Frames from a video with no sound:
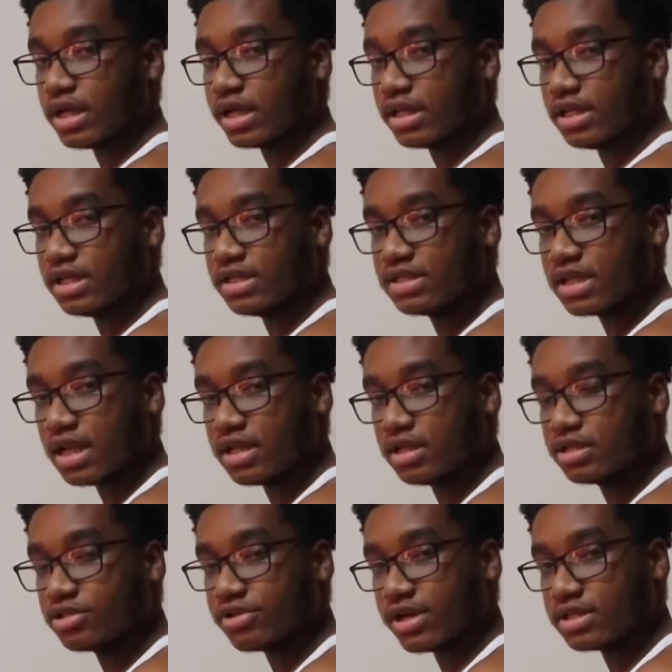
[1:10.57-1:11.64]
at least a
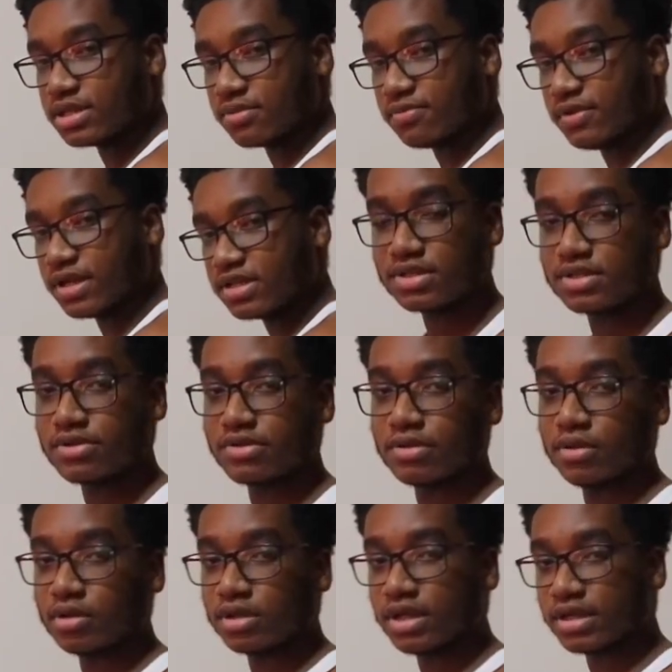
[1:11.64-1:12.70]
little tricep flex, so
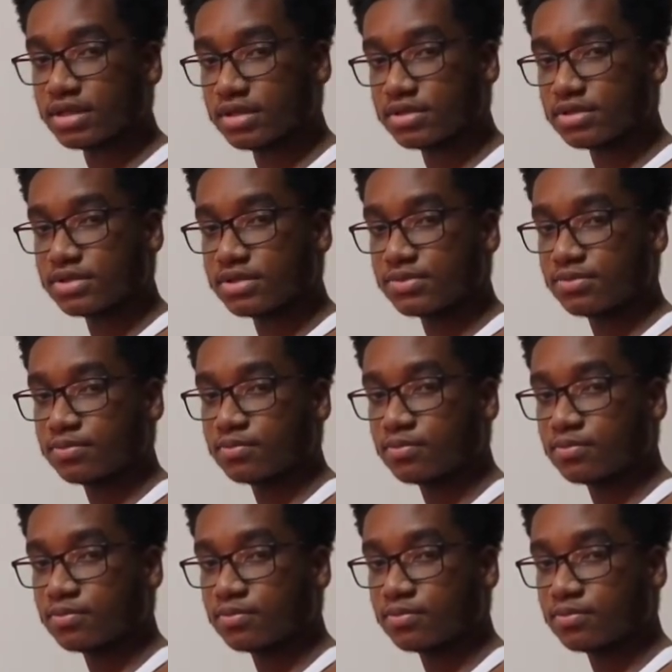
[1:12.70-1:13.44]
it will look like this.